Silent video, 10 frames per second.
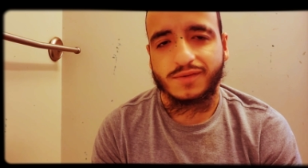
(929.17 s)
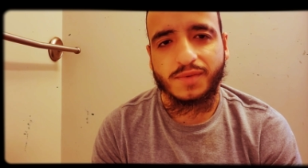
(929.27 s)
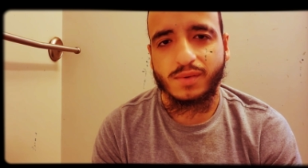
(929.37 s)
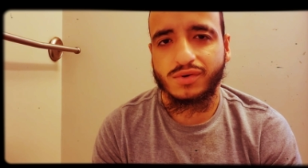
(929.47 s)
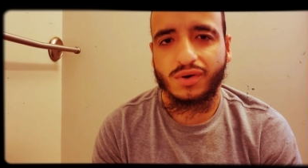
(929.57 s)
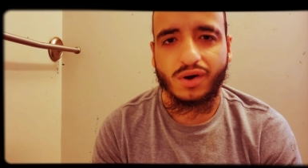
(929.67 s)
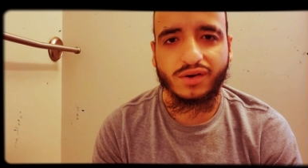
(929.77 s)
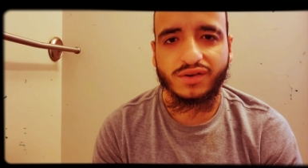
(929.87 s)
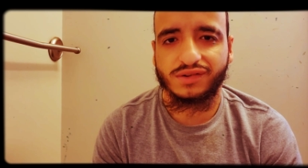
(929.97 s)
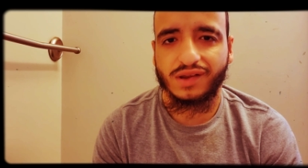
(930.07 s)
people don't
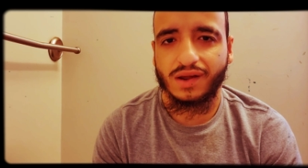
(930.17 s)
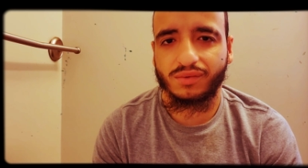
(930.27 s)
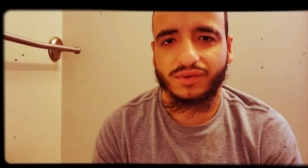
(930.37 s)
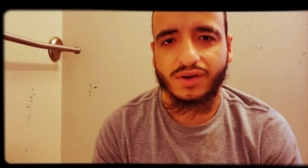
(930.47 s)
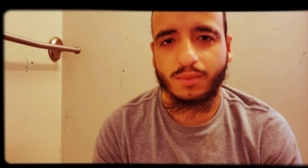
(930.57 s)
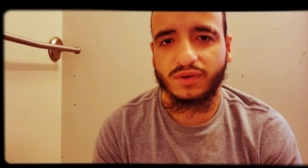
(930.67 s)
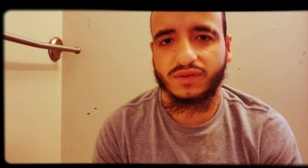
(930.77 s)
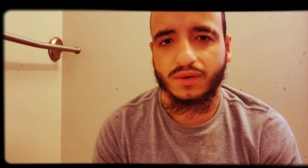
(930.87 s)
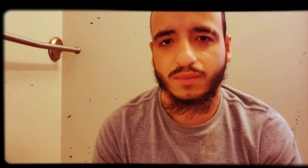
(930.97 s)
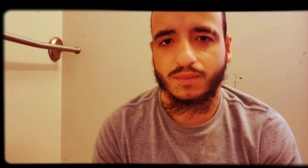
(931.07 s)
understand what's coming
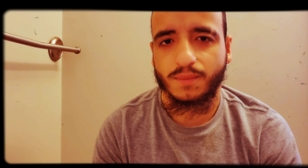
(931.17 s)
to them.